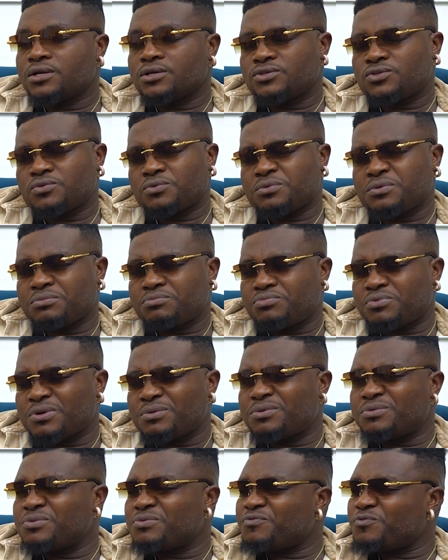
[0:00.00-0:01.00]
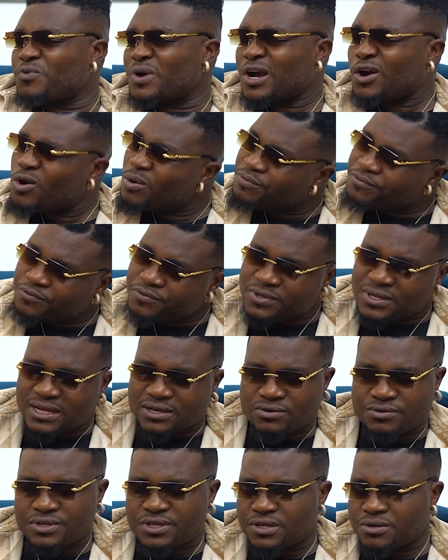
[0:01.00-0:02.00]
So we're hopeful
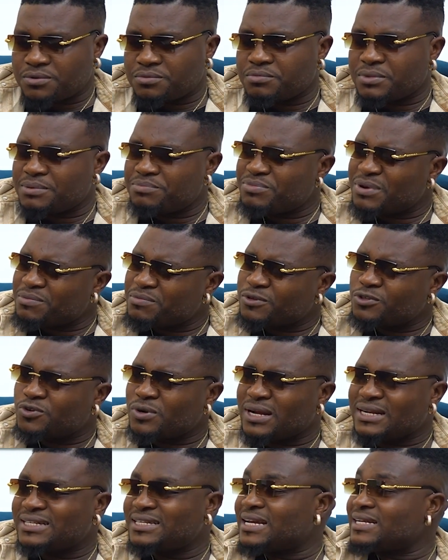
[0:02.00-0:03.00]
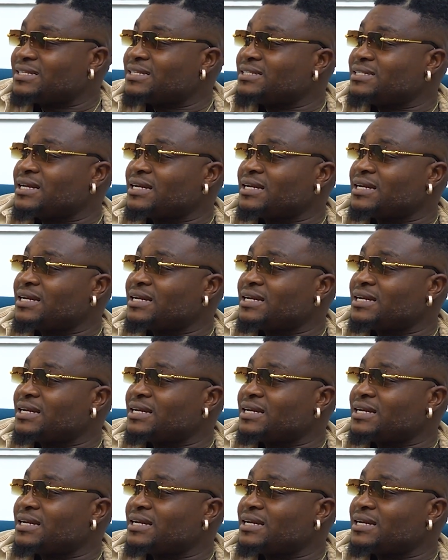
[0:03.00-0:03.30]
that we might be able to add 30,